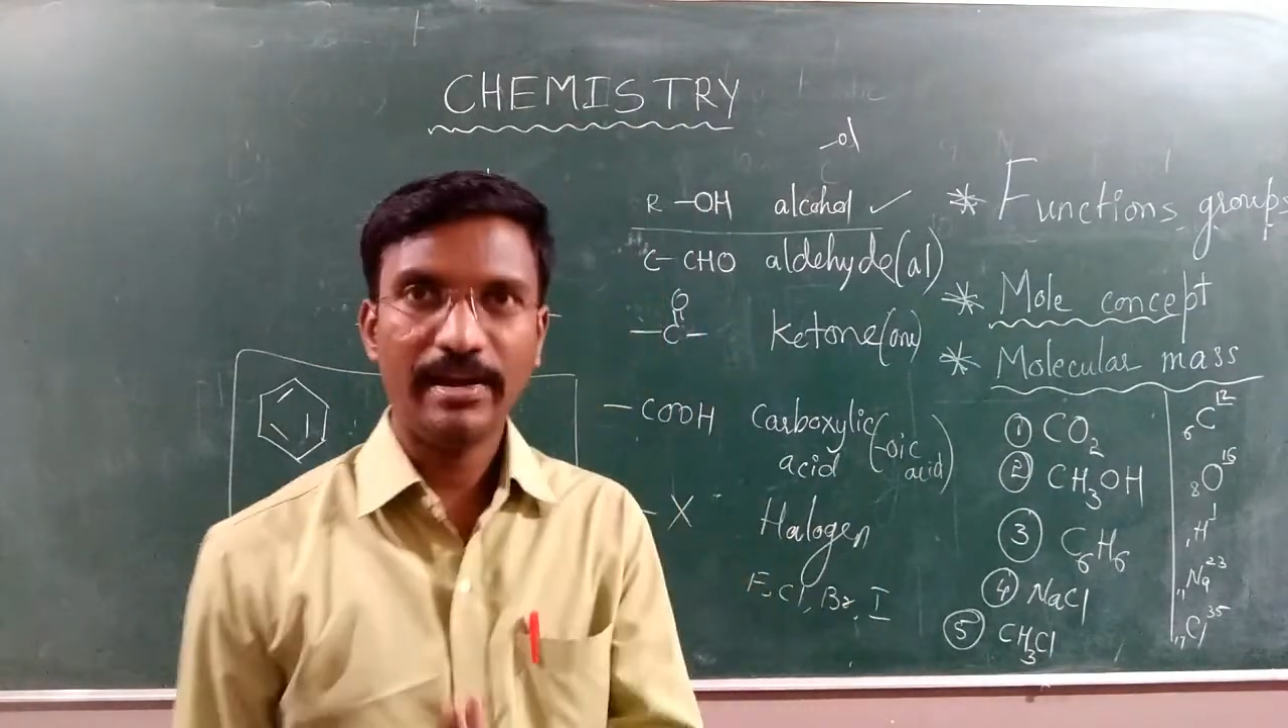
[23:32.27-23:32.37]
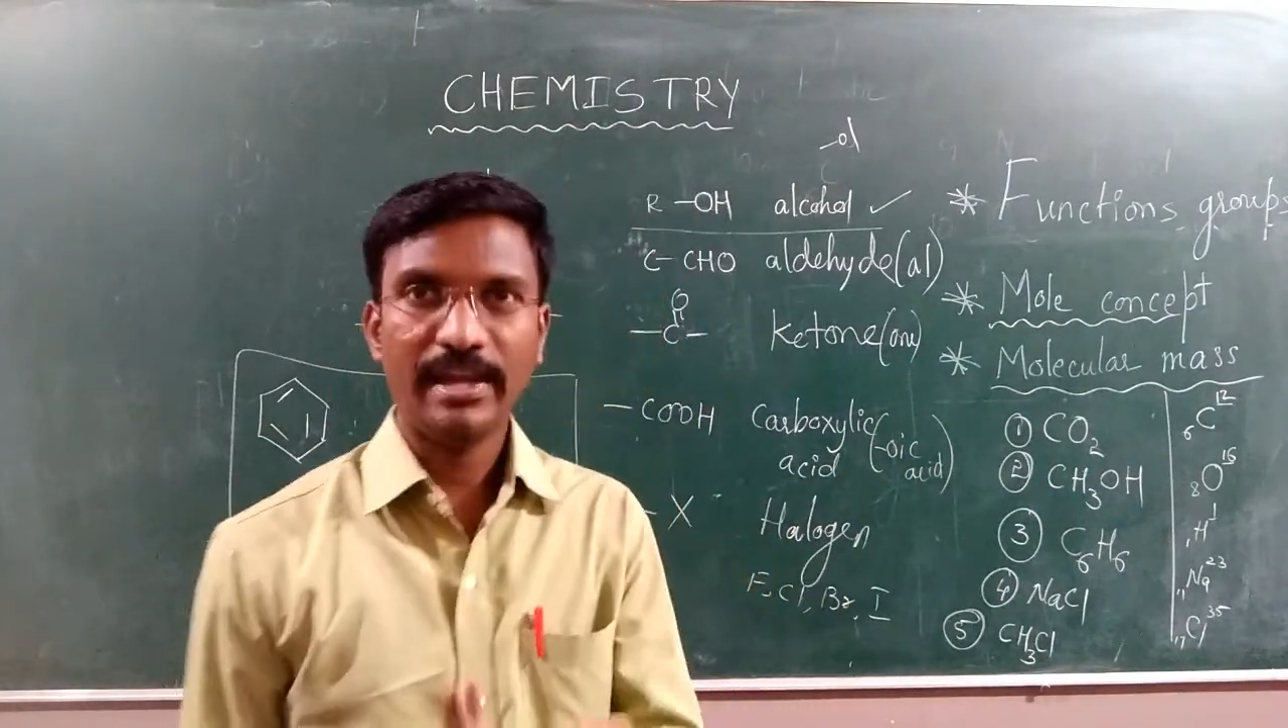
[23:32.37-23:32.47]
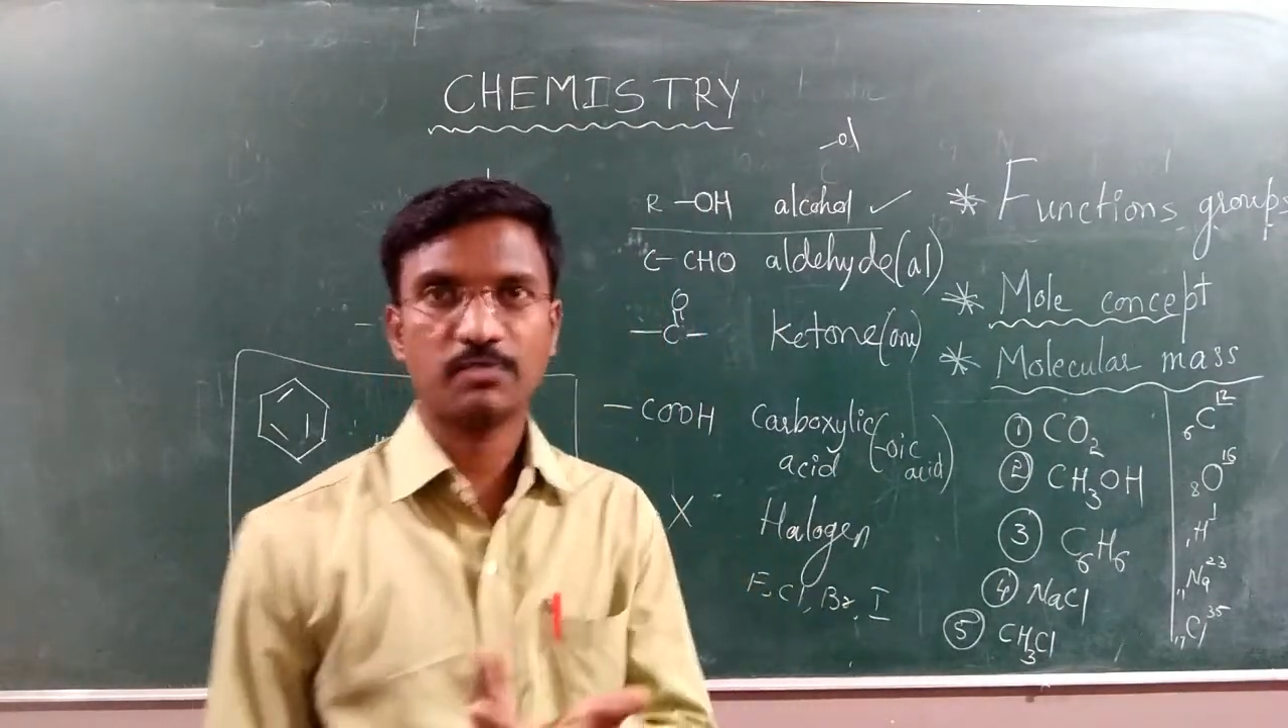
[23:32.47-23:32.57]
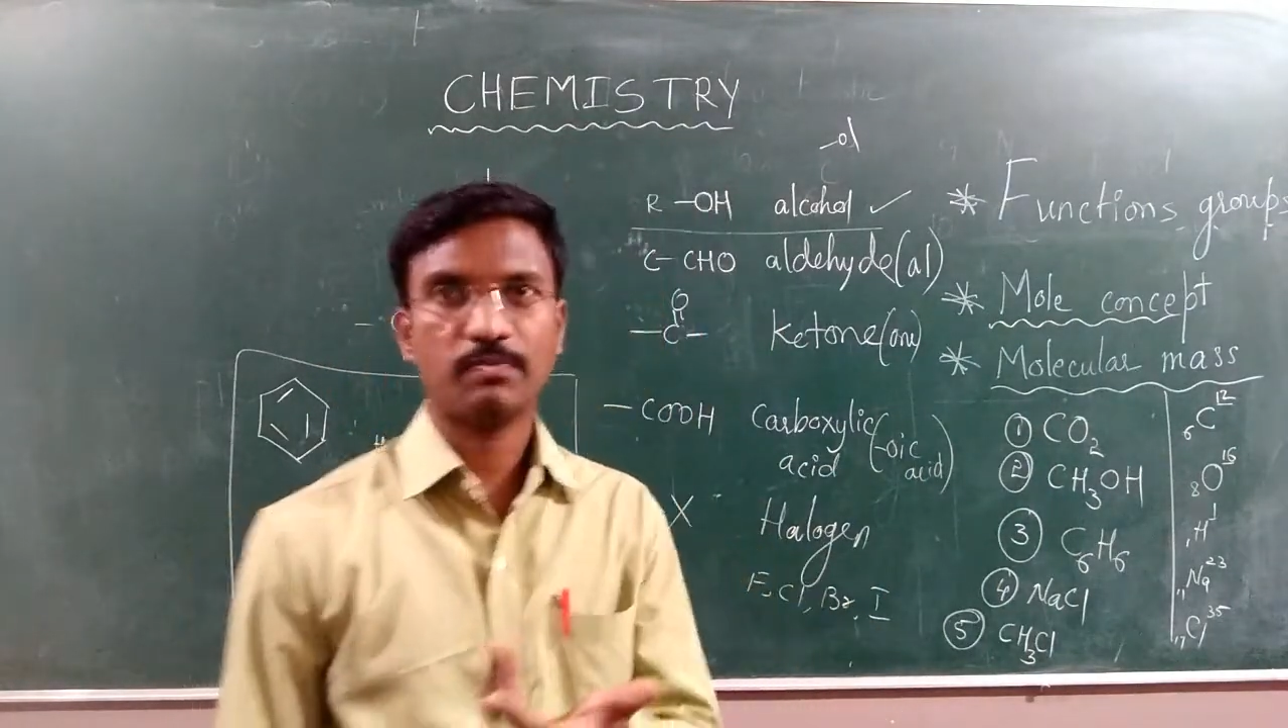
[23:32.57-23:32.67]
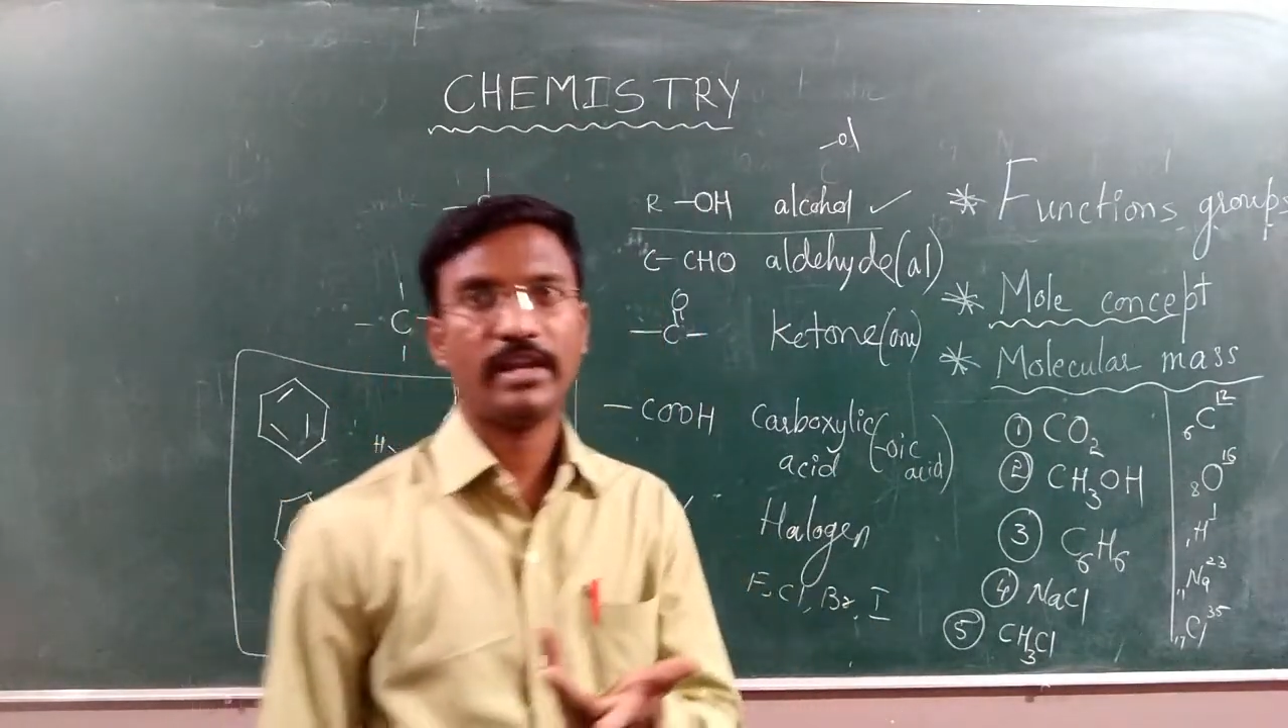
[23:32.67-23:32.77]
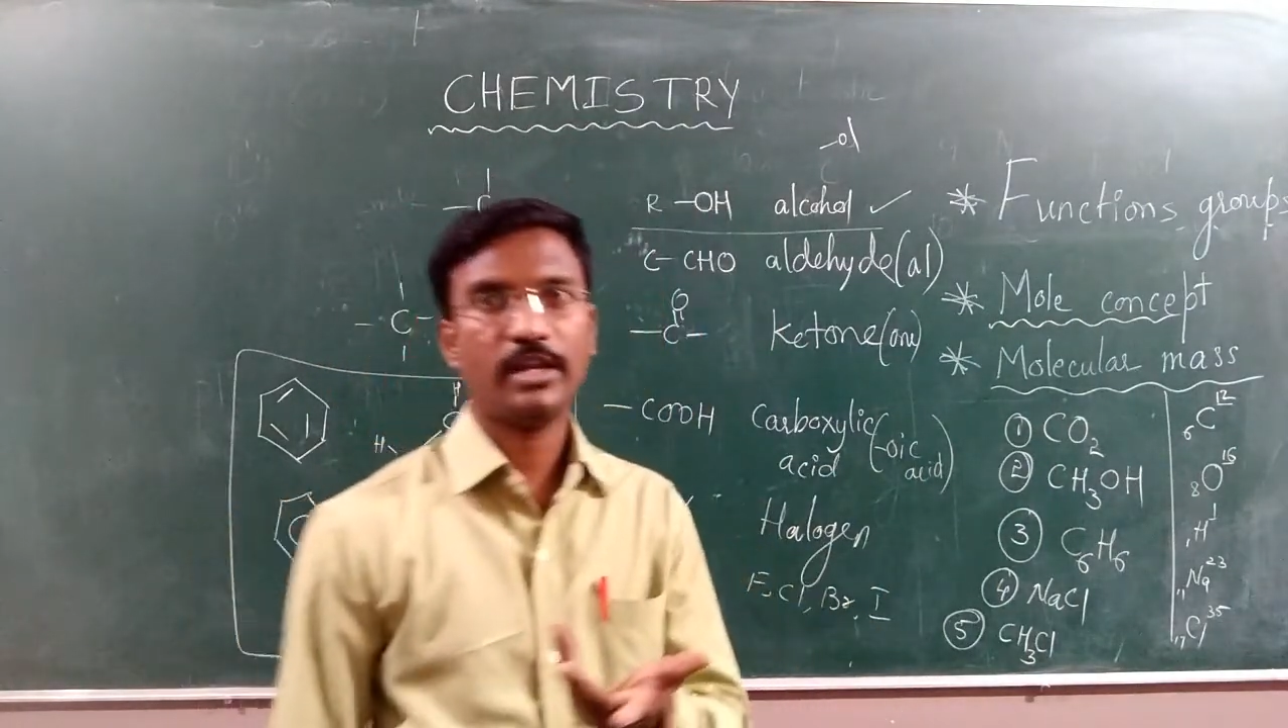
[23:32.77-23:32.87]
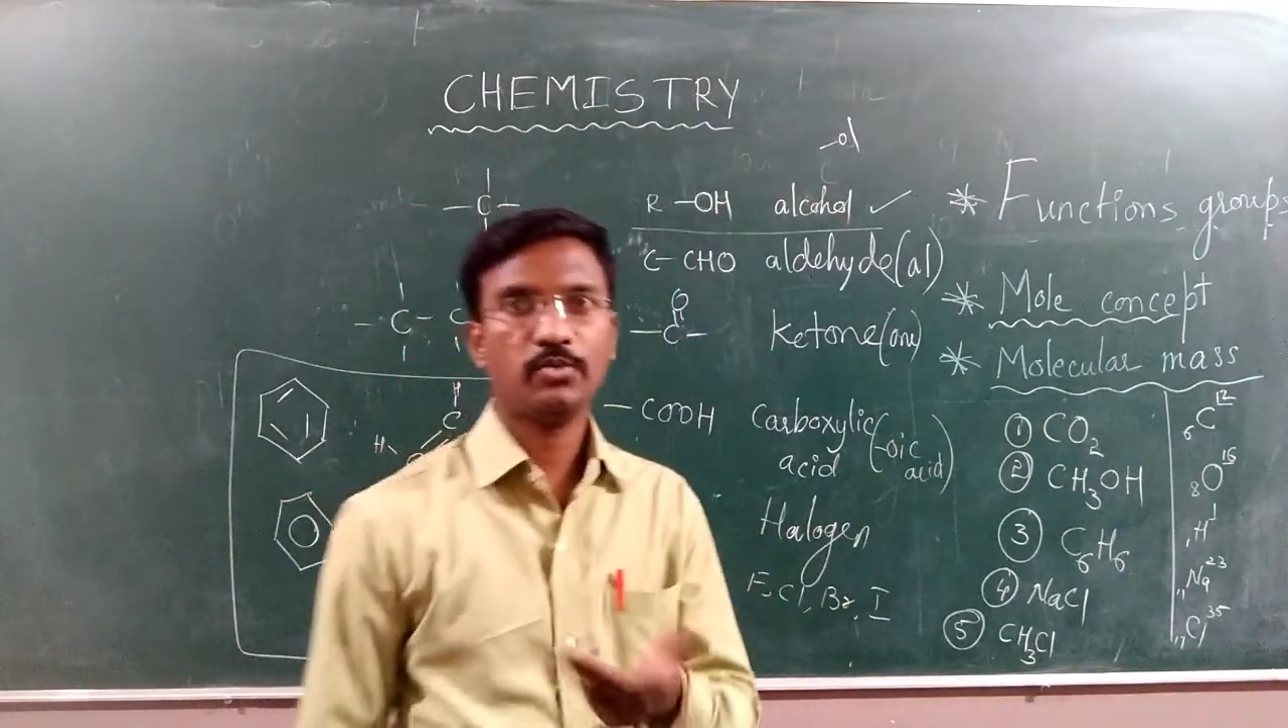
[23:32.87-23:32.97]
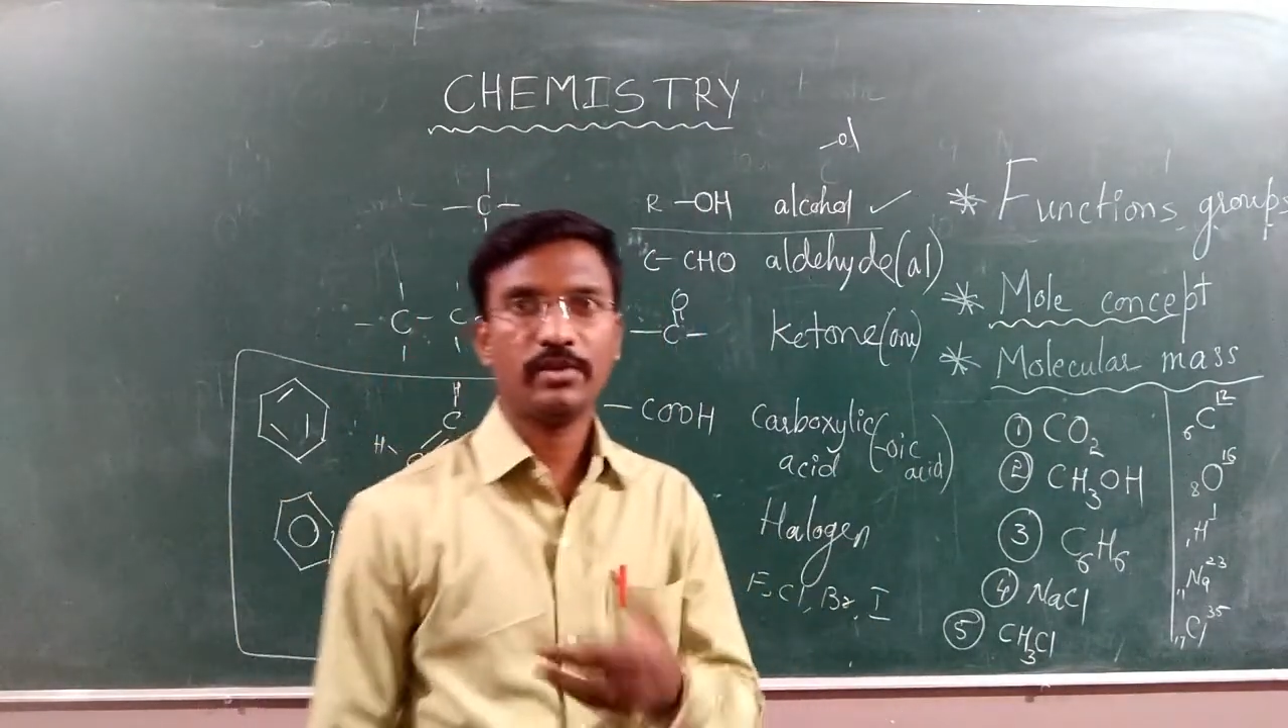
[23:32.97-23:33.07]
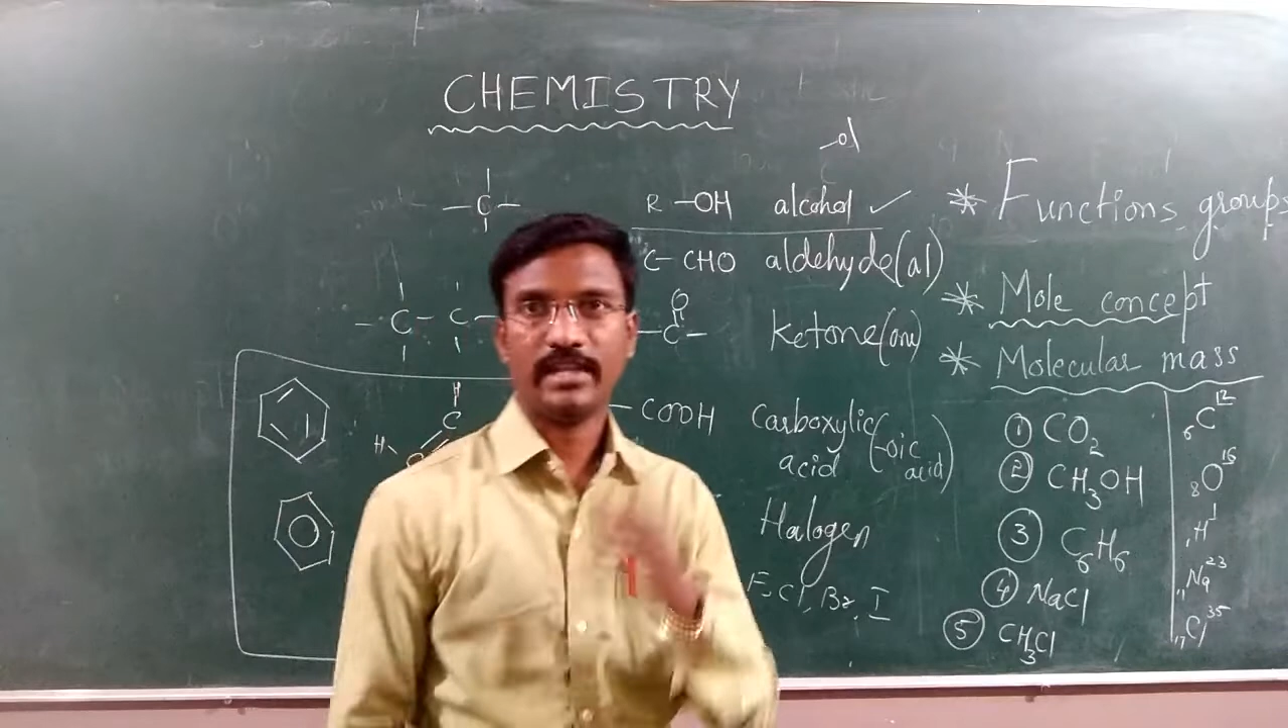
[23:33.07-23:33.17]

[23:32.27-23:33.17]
explain